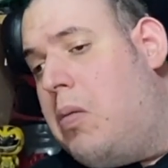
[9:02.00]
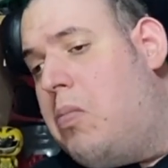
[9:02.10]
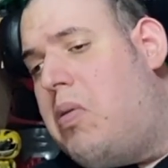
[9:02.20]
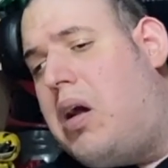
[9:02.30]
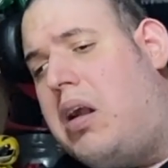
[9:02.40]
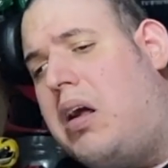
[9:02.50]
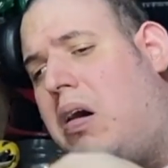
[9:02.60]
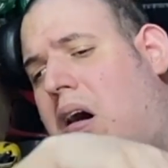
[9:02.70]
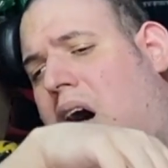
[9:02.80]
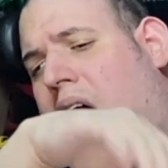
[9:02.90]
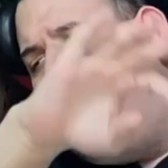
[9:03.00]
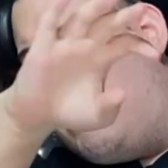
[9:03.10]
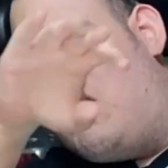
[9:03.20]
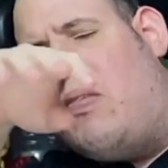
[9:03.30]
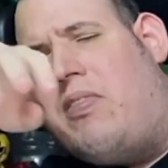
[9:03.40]
but I
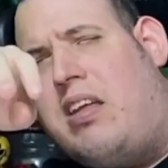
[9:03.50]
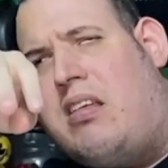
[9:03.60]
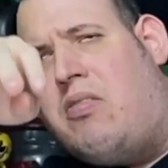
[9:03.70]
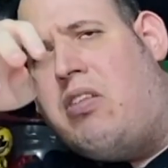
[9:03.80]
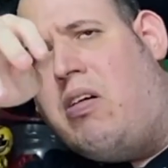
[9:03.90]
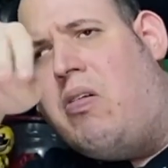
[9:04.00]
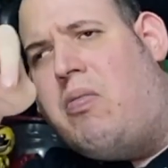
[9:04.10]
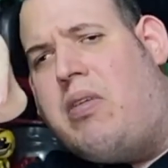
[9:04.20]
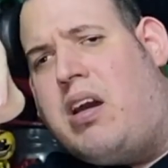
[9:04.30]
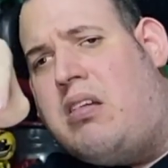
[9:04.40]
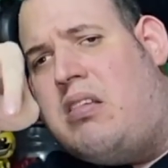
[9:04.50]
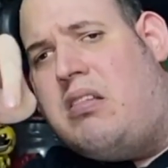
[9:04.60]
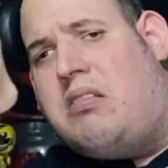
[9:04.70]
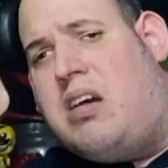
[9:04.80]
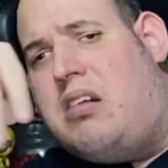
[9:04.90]
know it'd be difficult because
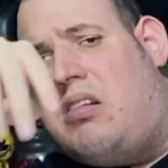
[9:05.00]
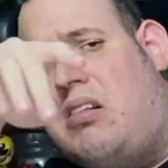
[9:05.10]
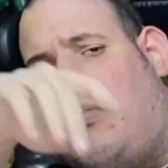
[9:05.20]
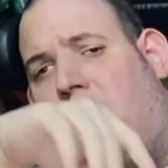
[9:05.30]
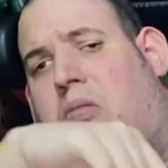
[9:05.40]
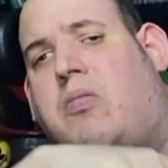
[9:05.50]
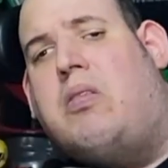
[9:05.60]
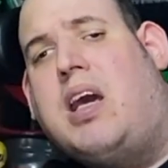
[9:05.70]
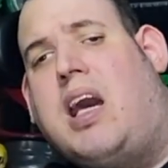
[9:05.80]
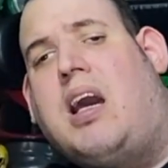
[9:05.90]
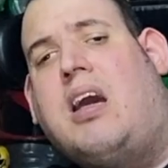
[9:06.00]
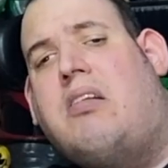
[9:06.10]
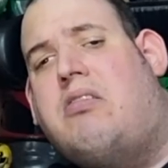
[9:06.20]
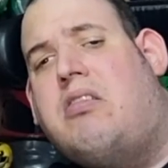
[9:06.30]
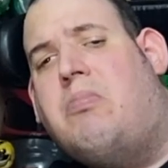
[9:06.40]
it's such a small thing.
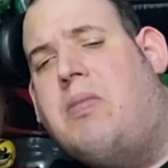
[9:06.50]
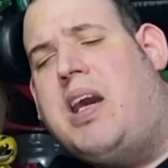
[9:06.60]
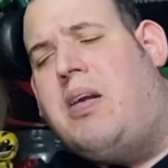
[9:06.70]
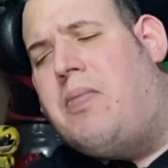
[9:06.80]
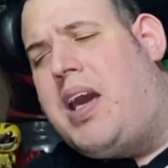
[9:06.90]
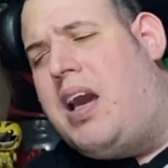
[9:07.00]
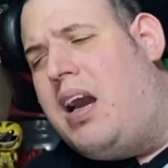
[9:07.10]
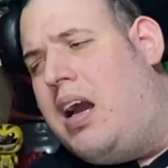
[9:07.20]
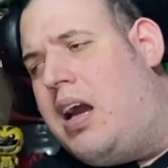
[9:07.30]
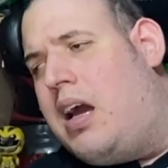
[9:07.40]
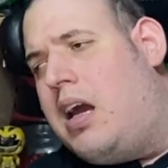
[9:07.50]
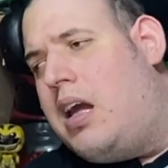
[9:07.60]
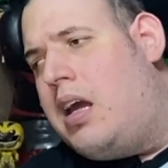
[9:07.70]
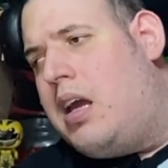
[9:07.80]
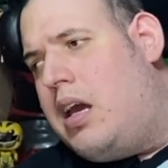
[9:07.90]
It's just me being
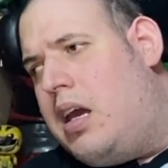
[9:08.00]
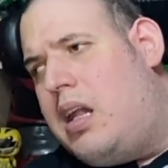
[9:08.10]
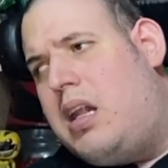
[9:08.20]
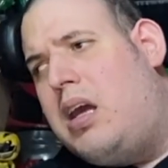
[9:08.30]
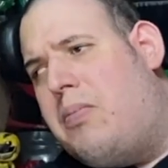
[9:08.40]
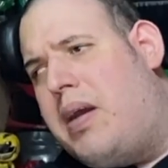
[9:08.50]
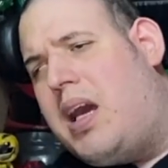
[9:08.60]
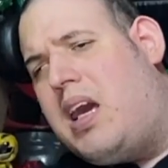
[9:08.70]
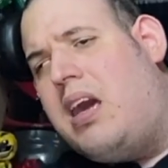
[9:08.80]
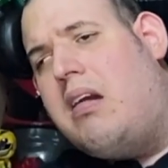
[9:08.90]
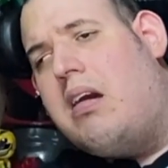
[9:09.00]
nitpicky.